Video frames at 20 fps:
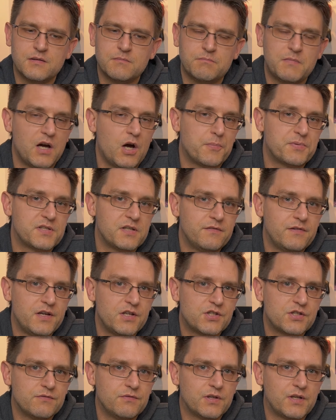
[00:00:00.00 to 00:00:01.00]

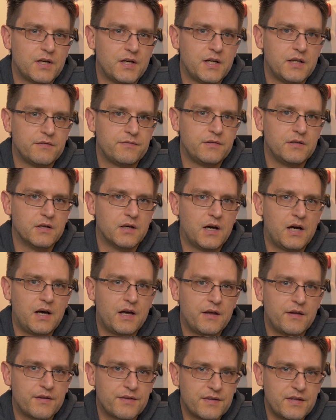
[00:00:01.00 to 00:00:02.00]
observation what I have here.
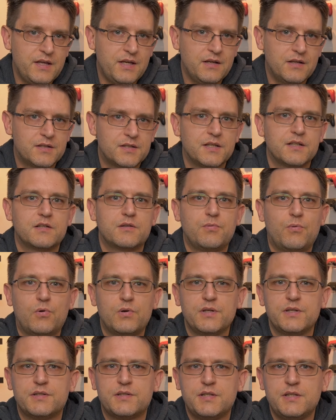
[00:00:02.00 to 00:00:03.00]
I think that
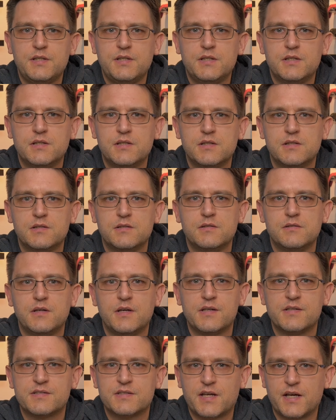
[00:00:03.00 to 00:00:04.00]
quality
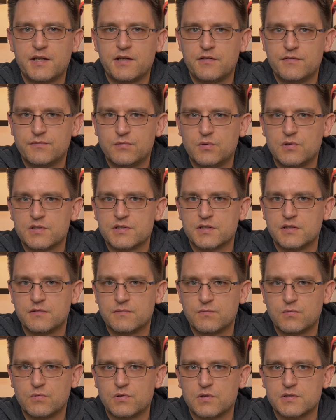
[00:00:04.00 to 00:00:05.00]
is getting worse and
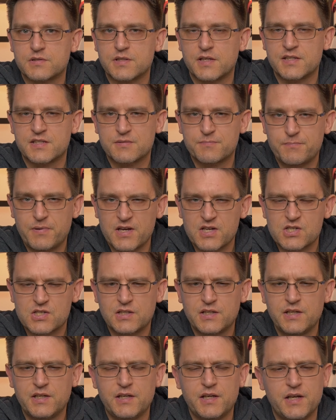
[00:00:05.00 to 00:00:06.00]
worse,
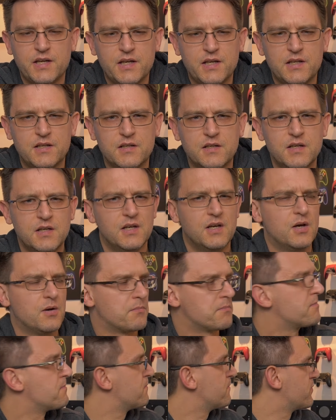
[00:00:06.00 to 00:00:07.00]
especially in
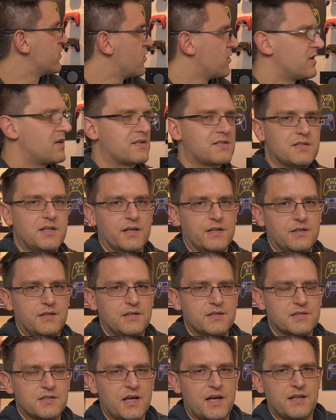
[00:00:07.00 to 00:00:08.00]
products like
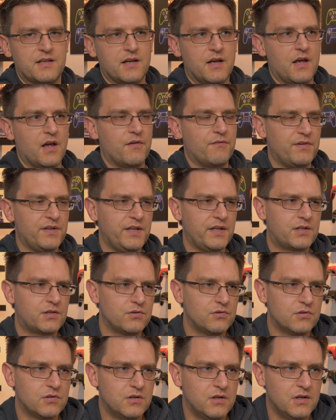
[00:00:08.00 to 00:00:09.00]
this, and we need
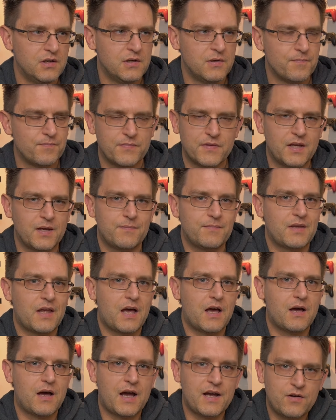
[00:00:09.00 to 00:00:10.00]
to,
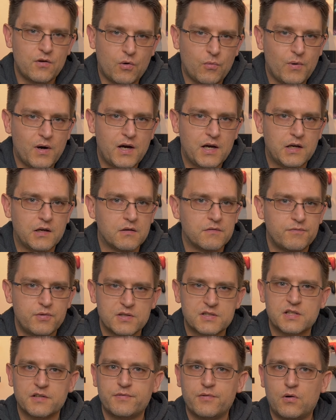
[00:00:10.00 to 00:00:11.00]
I know why.
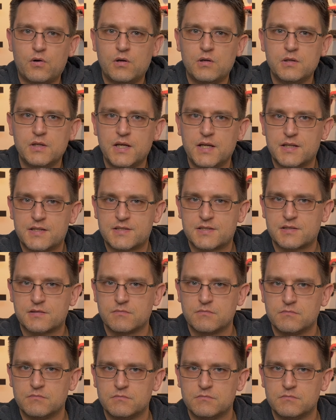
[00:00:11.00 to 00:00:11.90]
First of all, it's